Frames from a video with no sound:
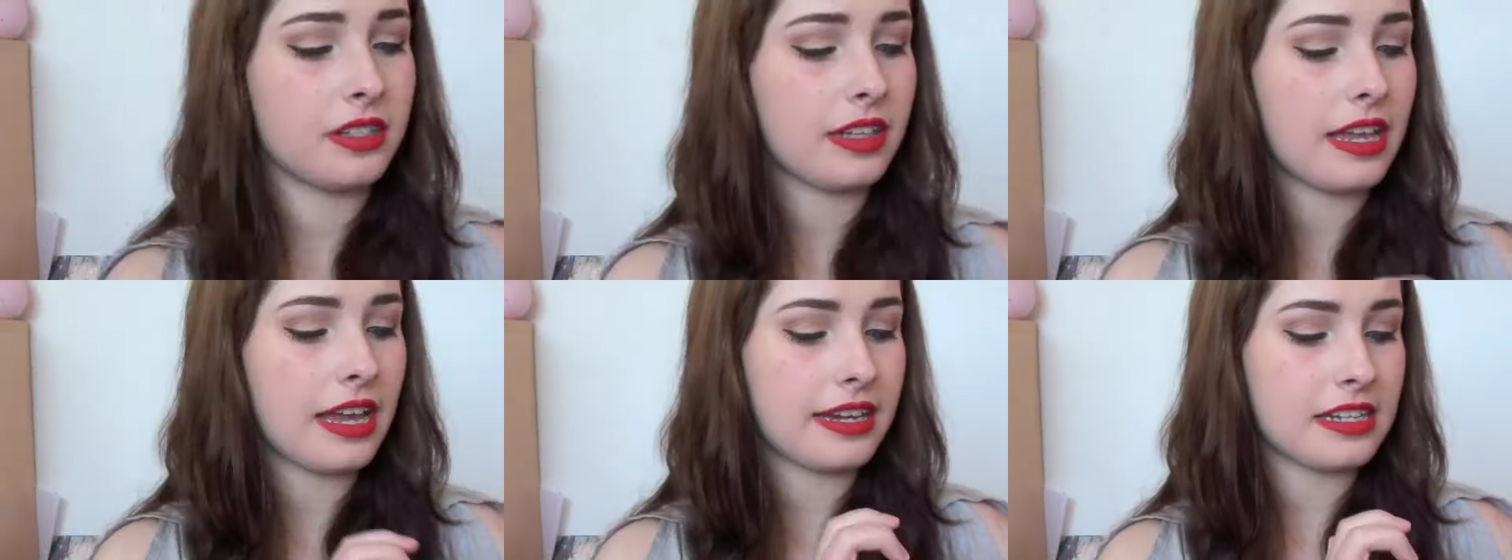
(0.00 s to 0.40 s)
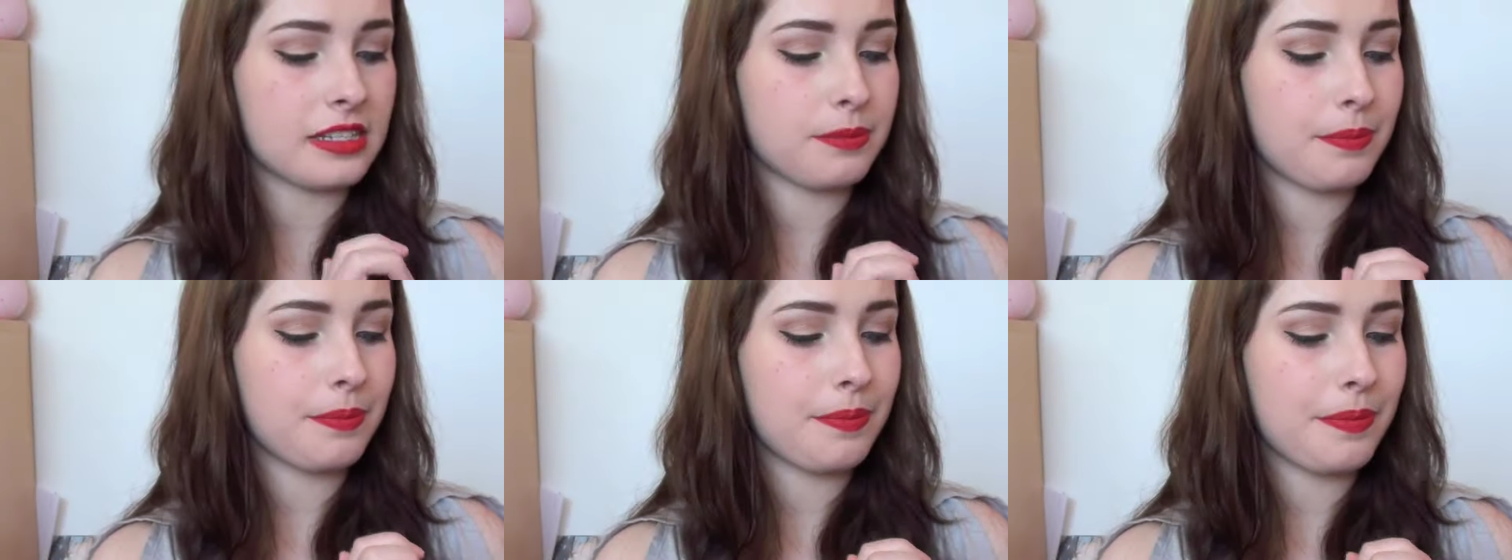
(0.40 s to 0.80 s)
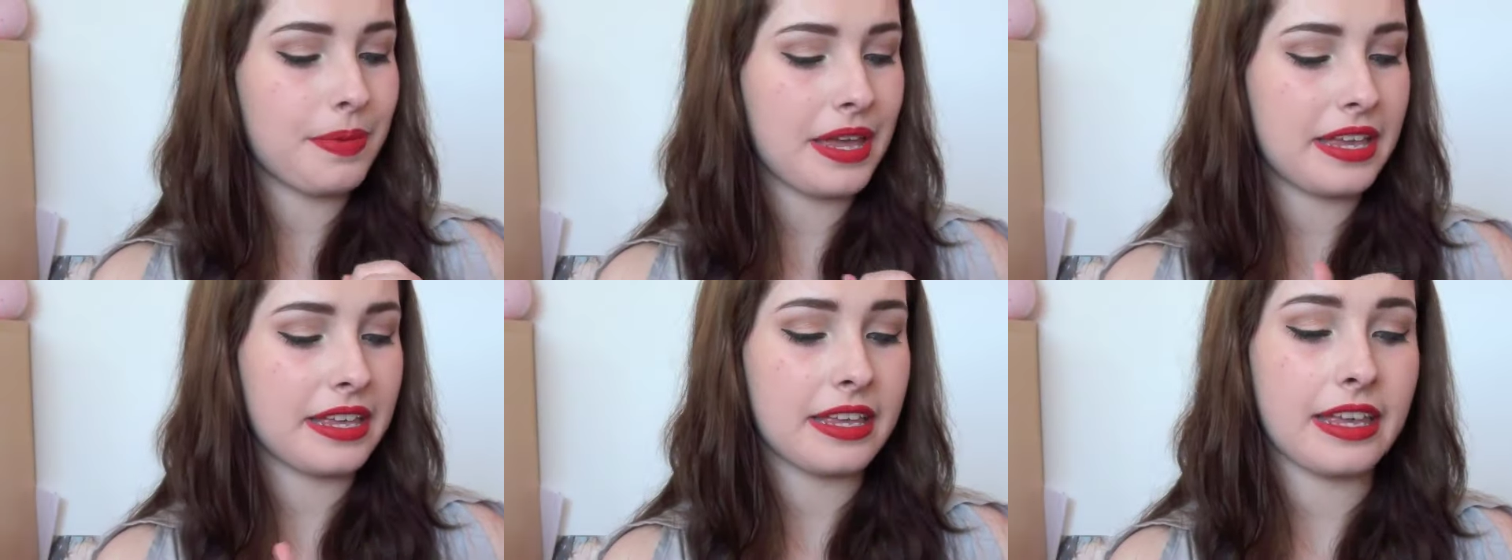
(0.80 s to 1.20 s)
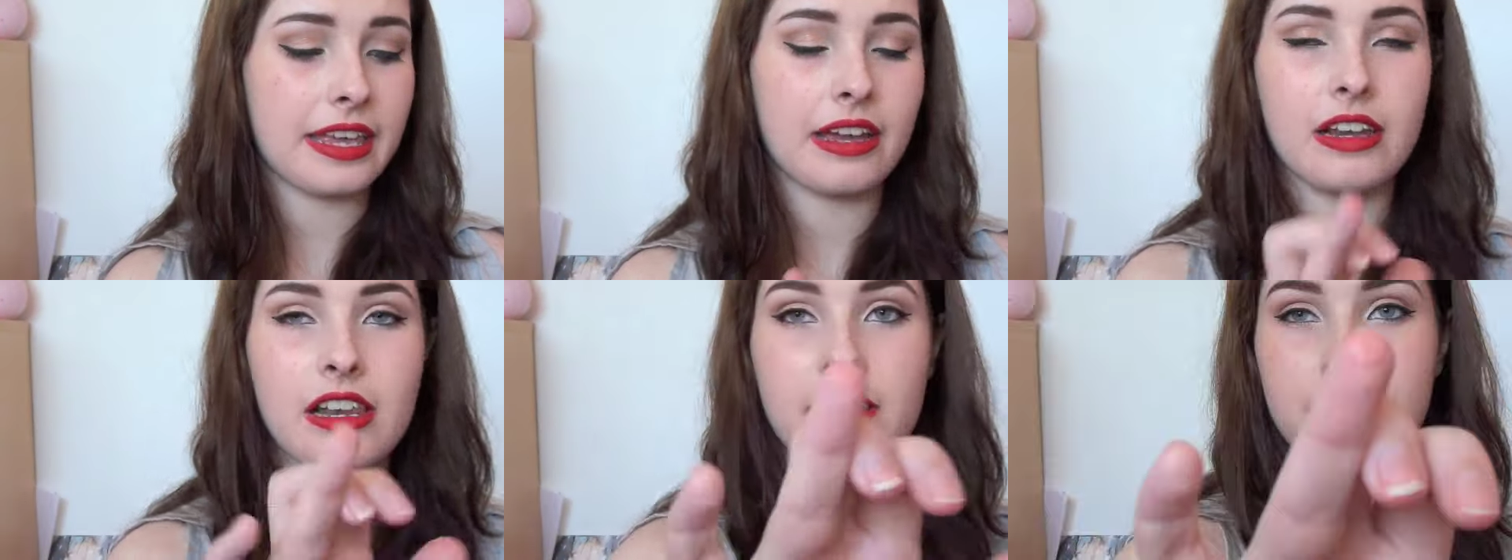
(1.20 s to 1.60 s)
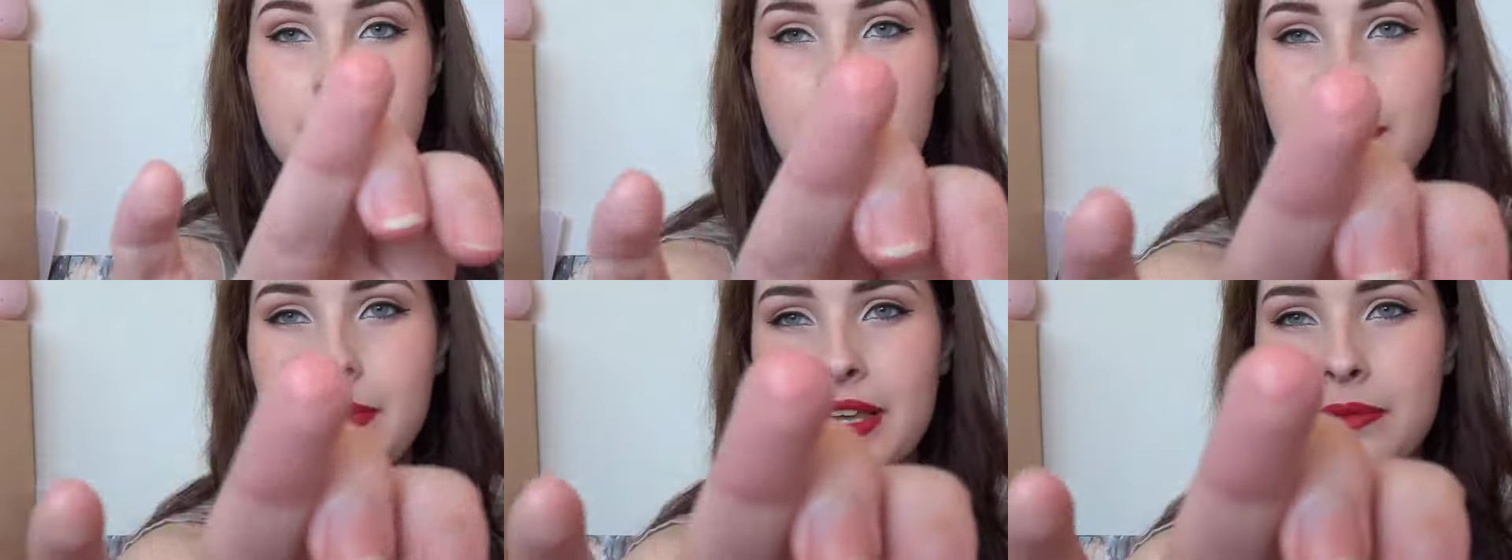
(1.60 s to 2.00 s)
Again, it's pinky. I love
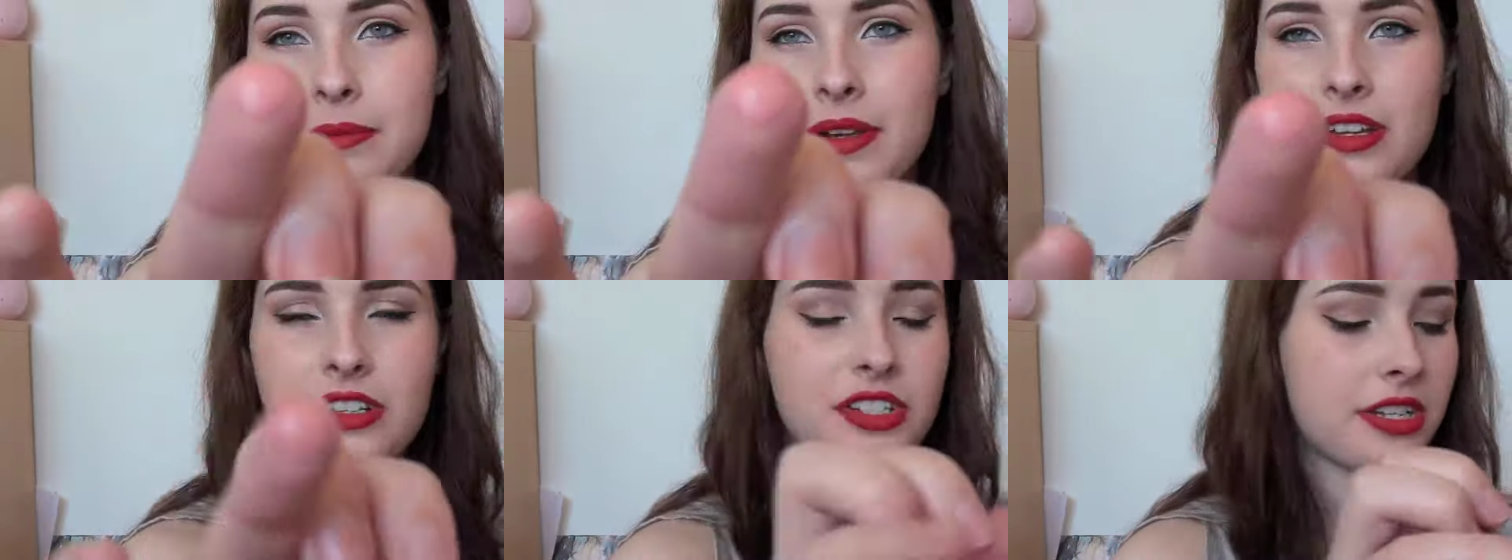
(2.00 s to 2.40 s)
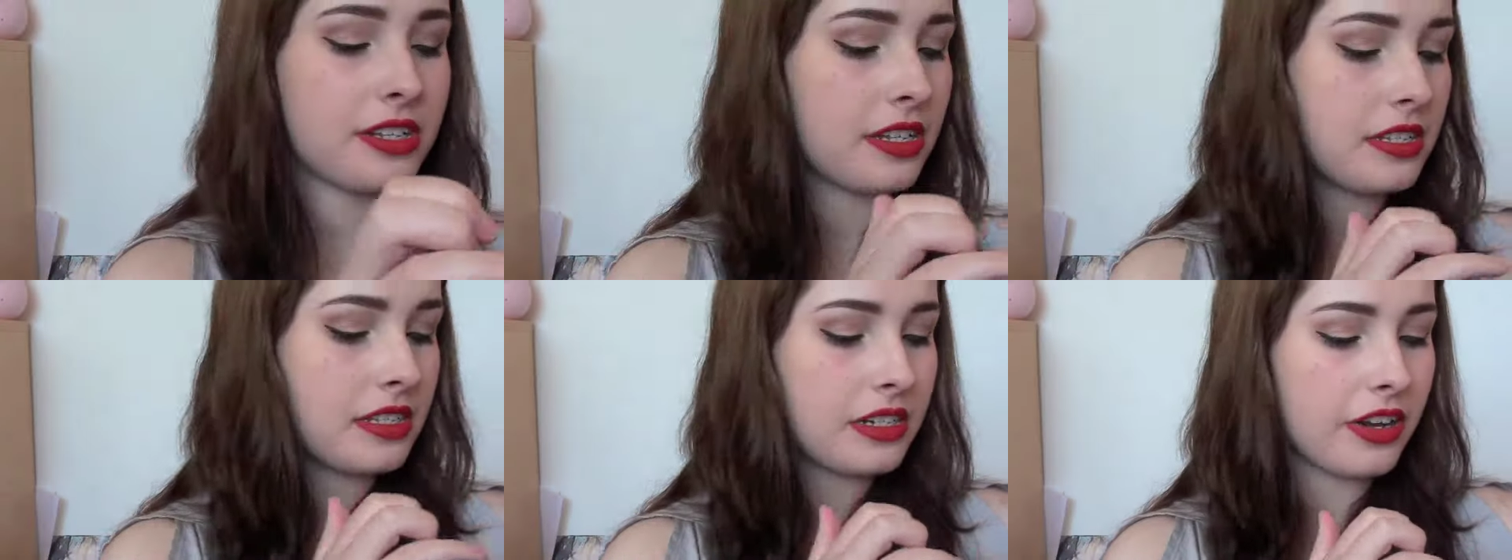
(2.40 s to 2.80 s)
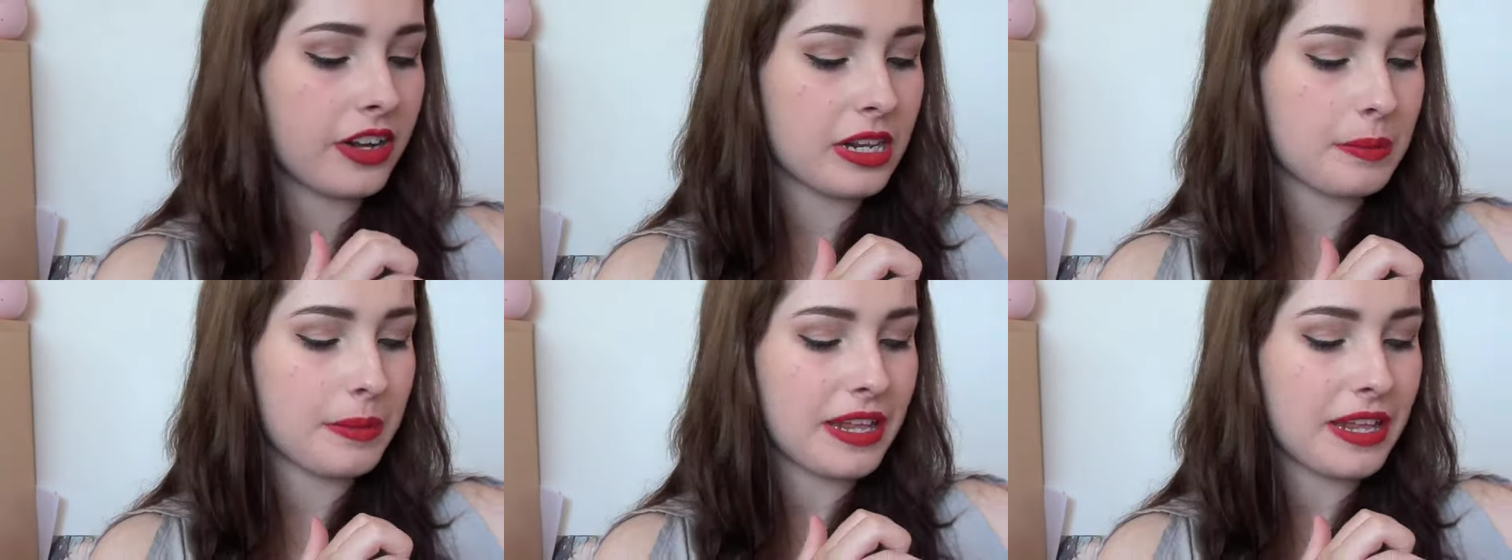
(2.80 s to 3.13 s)
my pink blushes. It's a tiny